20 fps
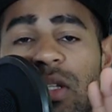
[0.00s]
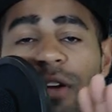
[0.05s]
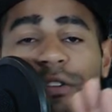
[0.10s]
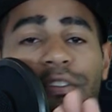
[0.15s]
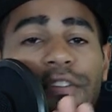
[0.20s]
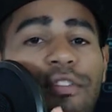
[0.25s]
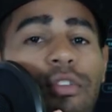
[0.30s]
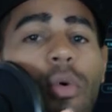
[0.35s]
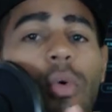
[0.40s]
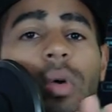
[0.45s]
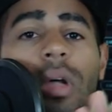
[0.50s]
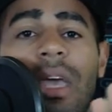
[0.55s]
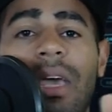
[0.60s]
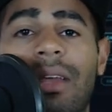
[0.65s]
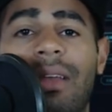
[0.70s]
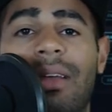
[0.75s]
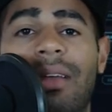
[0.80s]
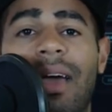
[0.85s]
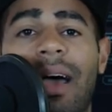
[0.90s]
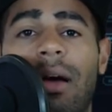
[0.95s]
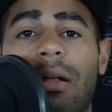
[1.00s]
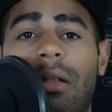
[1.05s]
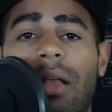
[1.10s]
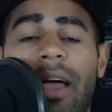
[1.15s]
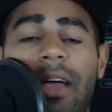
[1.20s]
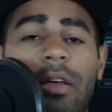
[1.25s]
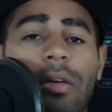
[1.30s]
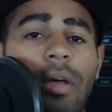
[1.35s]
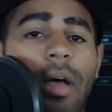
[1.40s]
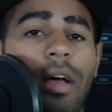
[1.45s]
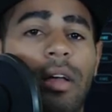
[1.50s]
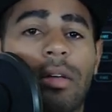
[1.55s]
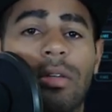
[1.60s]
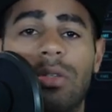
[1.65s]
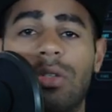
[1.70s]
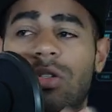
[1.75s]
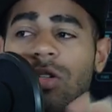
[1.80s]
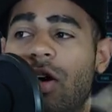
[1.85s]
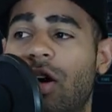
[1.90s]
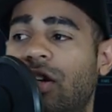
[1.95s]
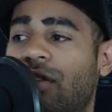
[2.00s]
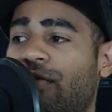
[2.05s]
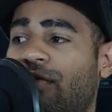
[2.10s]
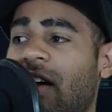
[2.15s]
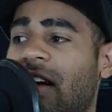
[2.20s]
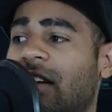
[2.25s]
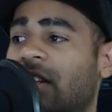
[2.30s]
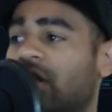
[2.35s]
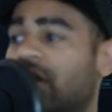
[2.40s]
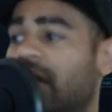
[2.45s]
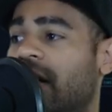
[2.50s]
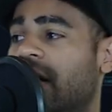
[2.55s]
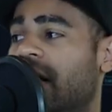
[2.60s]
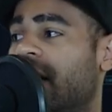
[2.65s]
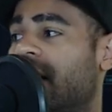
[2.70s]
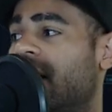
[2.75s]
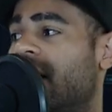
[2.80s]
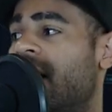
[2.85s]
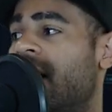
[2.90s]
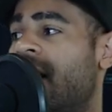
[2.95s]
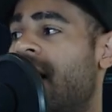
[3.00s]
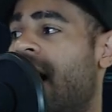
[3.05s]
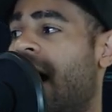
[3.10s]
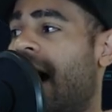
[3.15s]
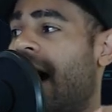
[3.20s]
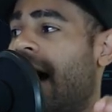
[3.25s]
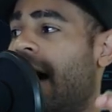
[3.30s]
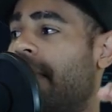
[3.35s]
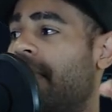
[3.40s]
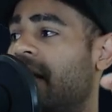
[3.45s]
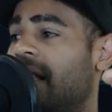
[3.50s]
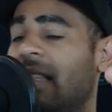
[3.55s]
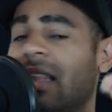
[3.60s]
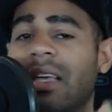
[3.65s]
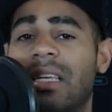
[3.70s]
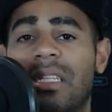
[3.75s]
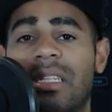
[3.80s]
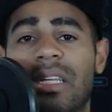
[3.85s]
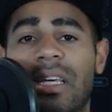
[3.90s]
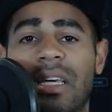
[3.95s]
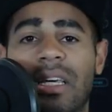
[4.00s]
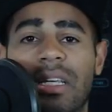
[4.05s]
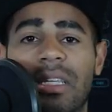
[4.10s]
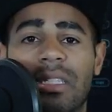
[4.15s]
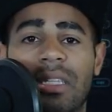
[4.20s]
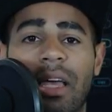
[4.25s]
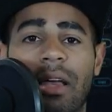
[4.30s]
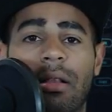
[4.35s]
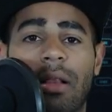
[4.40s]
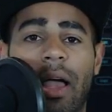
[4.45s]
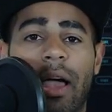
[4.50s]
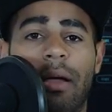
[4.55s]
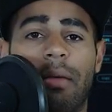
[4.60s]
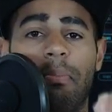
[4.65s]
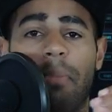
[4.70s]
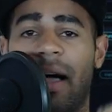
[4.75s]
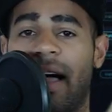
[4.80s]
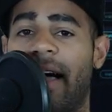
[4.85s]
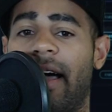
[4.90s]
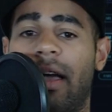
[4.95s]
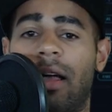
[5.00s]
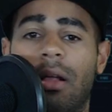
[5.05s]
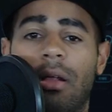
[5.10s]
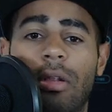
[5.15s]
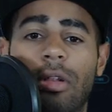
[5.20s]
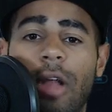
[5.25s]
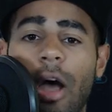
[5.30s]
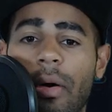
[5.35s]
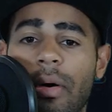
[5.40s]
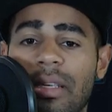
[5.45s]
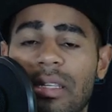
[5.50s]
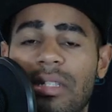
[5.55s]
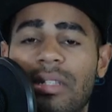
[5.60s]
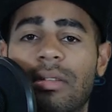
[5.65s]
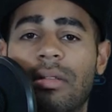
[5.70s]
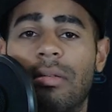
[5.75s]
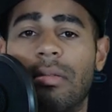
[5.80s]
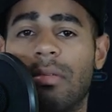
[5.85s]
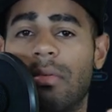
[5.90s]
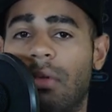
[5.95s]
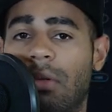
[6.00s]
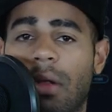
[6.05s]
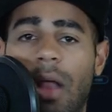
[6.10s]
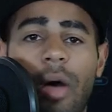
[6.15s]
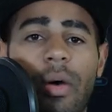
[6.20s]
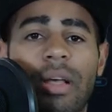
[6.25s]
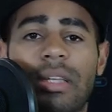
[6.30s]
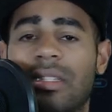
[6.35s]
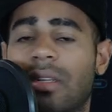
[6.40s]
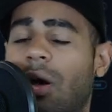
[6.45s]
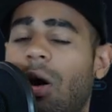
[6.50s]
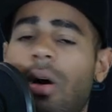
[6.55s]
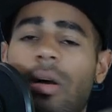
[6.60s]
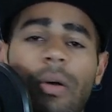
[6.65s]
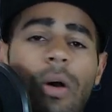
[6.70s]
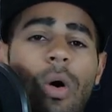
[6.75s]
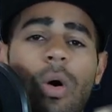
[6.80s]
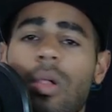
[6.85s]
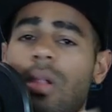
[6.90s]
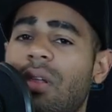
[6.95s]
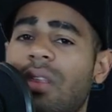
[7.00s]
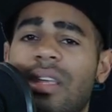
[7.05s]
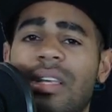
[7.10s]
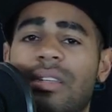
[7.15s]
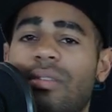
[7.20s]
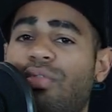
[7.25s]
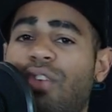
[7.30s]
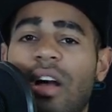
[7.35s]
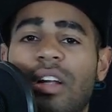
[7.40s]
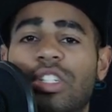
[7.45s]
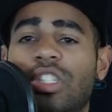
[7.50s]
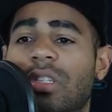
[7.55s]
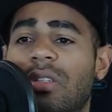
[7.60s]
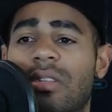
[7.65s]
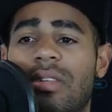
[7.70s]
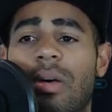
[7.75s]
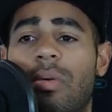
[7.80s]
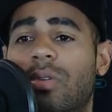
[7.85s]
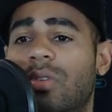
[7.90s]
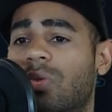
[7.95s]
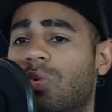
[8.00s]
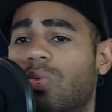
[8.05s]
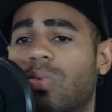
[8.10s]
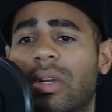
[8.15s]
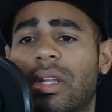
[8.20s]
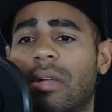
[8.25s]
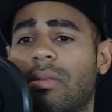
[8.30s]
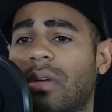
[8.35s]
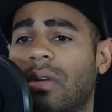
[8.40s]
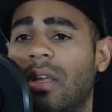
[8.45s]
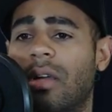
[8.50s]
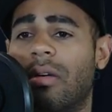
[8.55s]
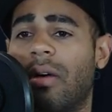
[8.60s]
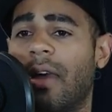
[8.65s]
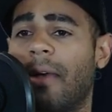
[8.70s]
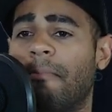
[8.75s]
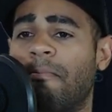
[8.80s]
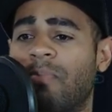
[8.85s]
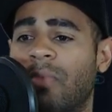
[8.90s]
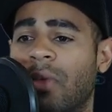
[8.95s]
a full kitted out like uh, search function and um, listings and like buy lowest lowest all of this functions that was really really great